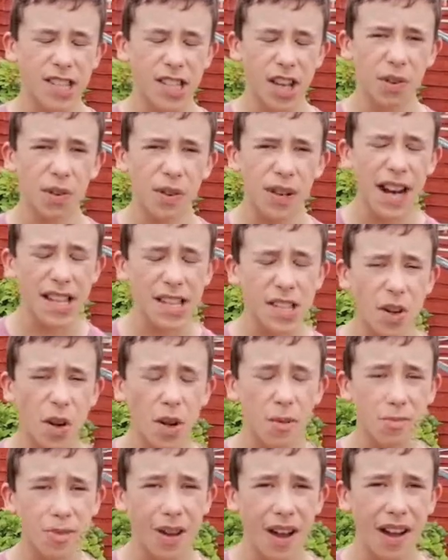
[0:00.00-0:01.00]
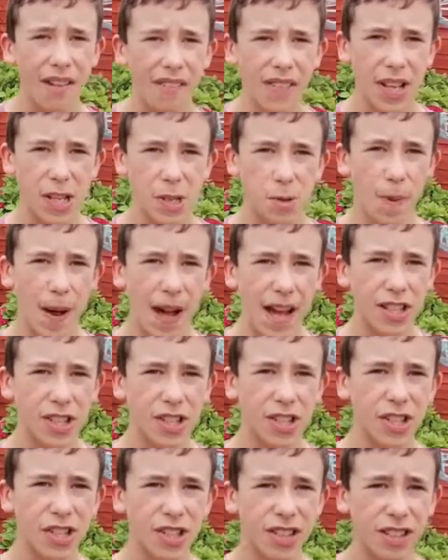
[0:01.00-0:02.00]
So let's go up to our veg
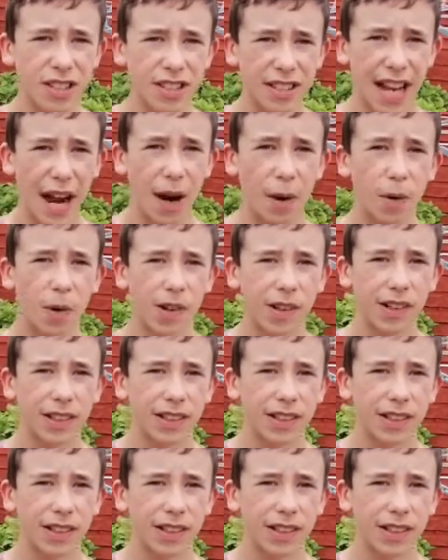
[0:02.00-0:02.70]
patch now.